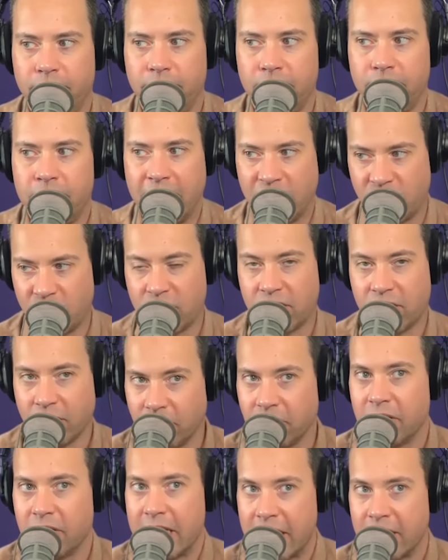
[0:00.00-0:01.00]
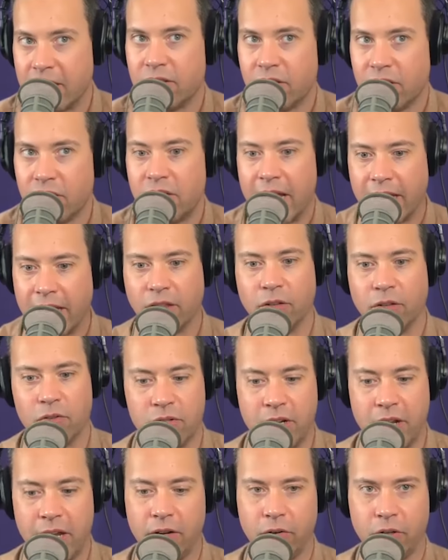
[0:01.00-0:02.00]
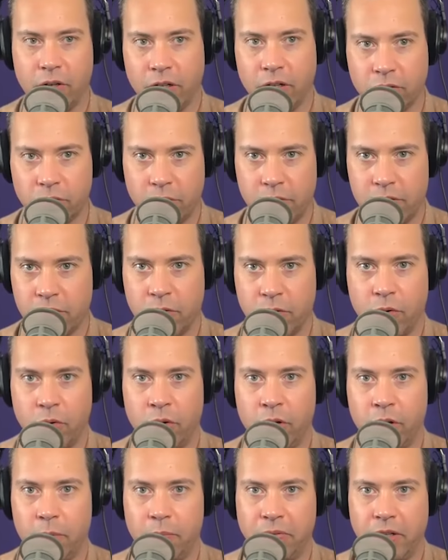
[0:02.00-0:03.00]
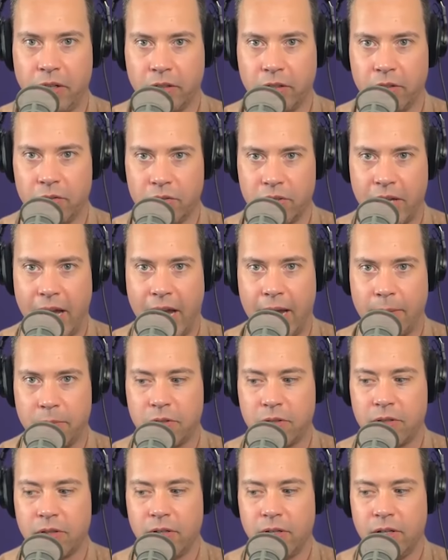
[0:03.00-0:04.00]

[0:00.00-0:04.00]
they still need to take those NATO countries in order to plug those gaps.